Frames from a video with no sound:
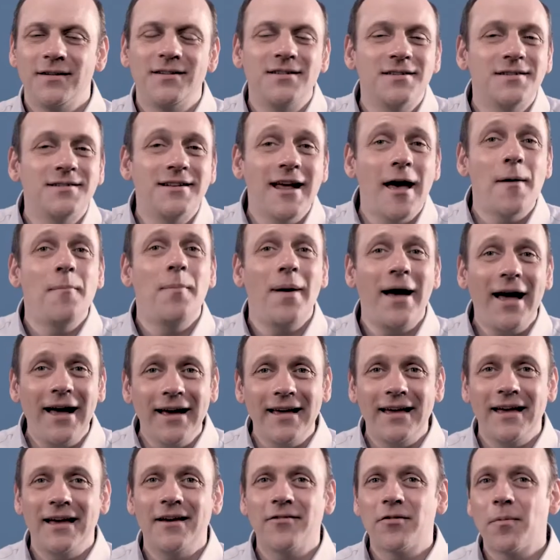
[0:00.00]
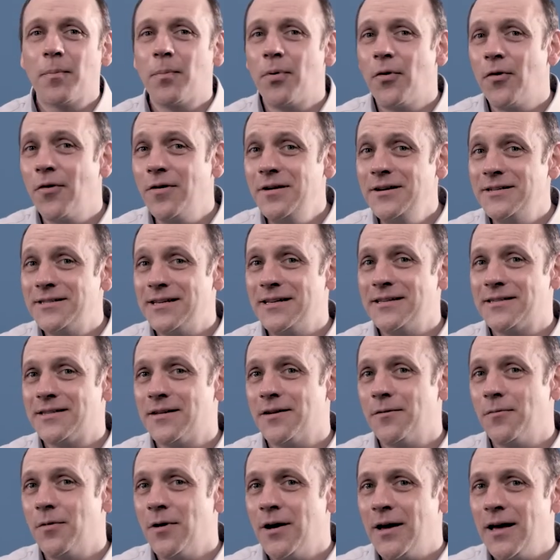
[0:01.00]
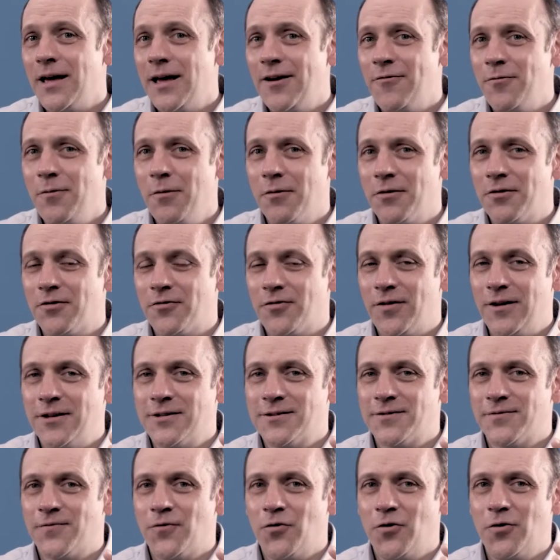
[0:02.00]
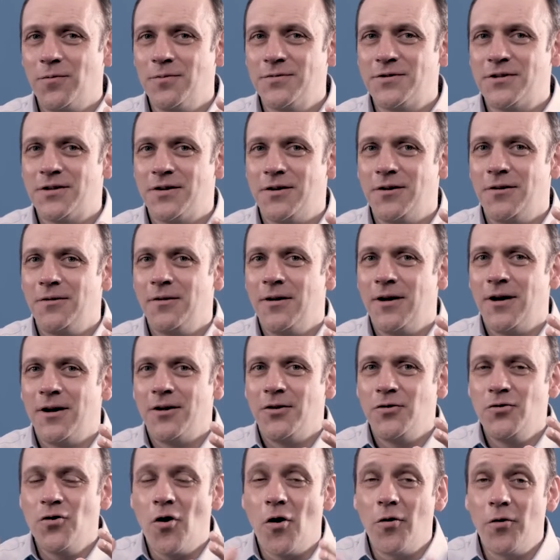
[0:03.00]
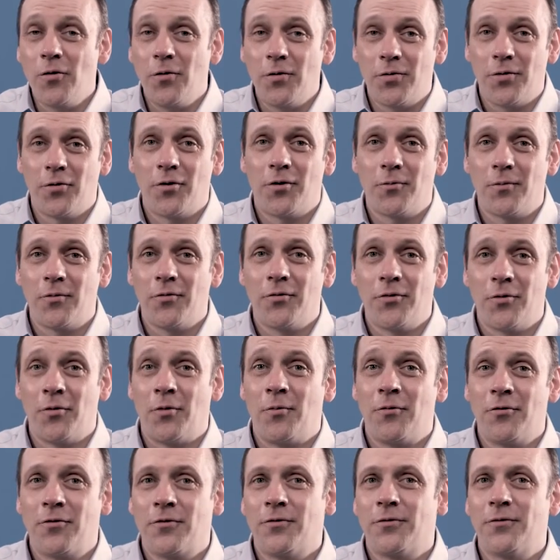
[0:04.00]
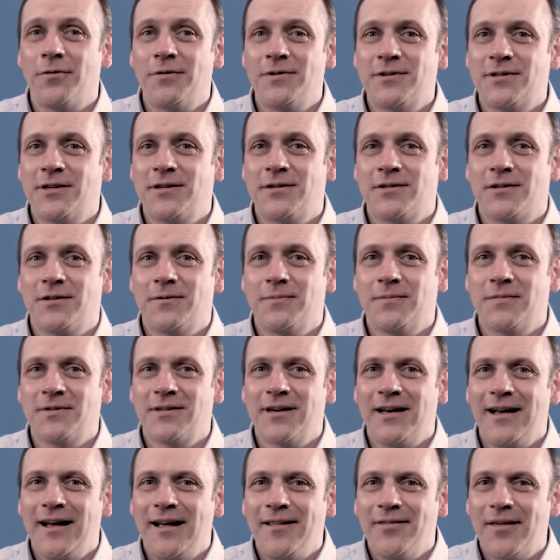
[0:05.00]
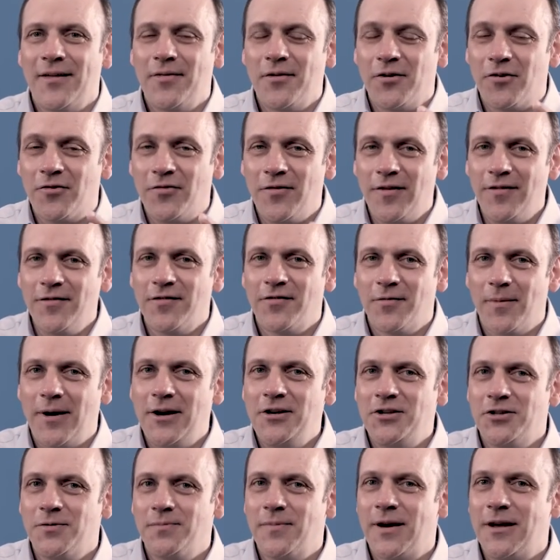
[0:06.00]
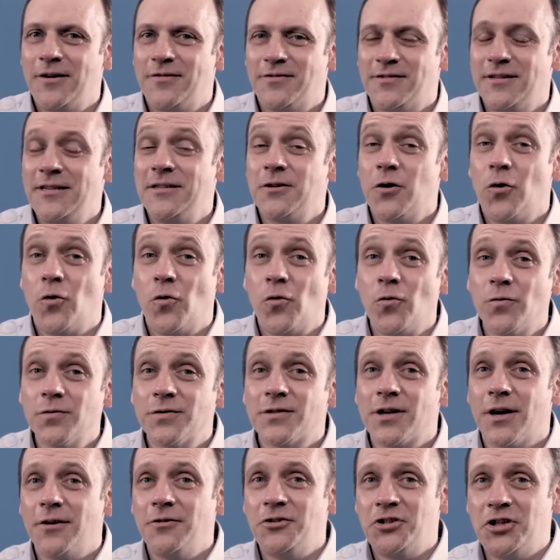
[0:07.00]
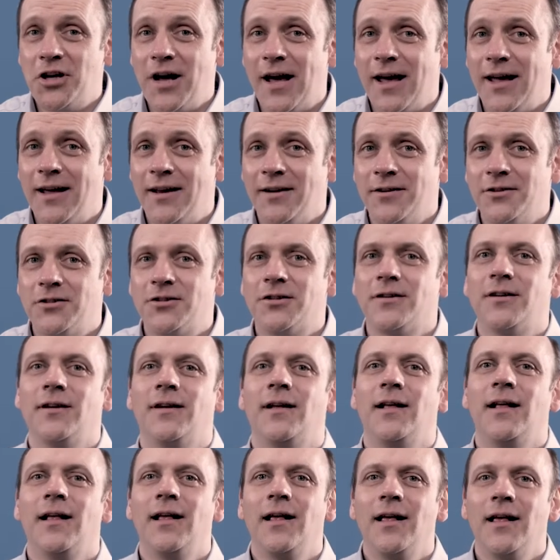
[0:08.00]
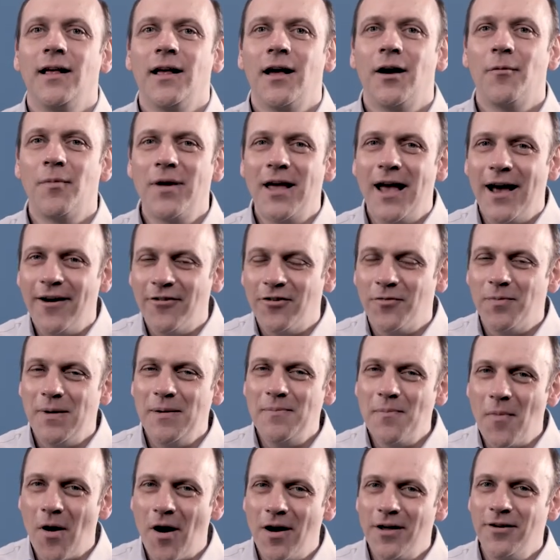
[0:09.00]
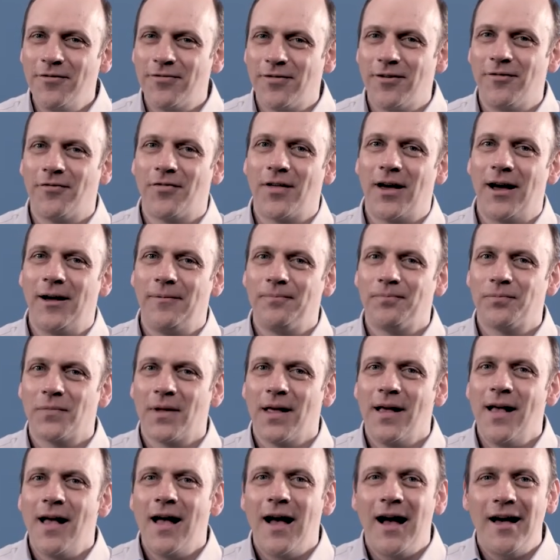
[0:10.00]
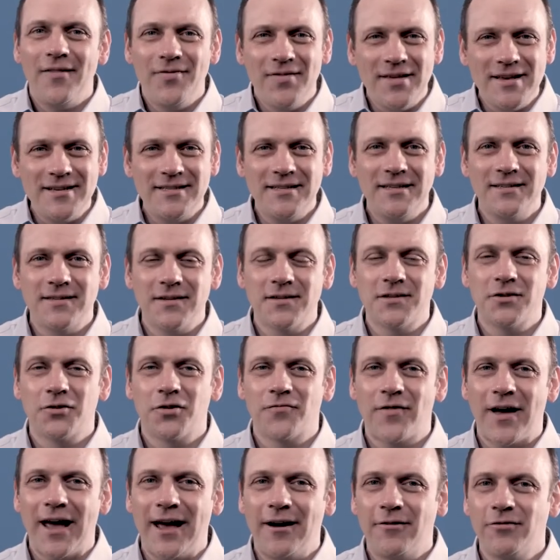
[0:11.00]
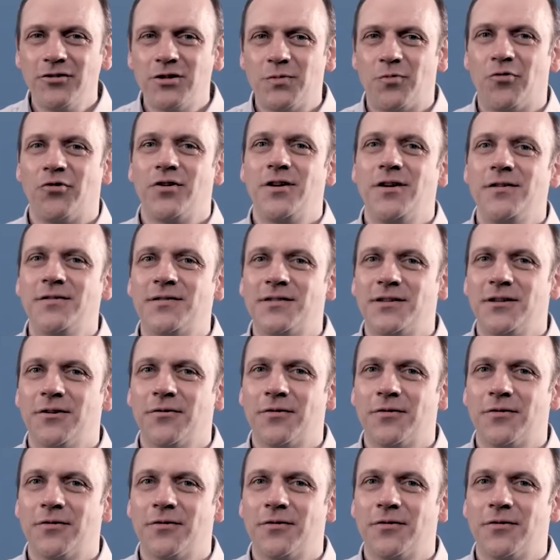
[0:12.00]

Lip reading: To step back here, the point is that if we want to transform to non-orthonormal coordinate systems, then the transformation matrices also change. And we have to be mindful of that. And this is the sort of algebra you see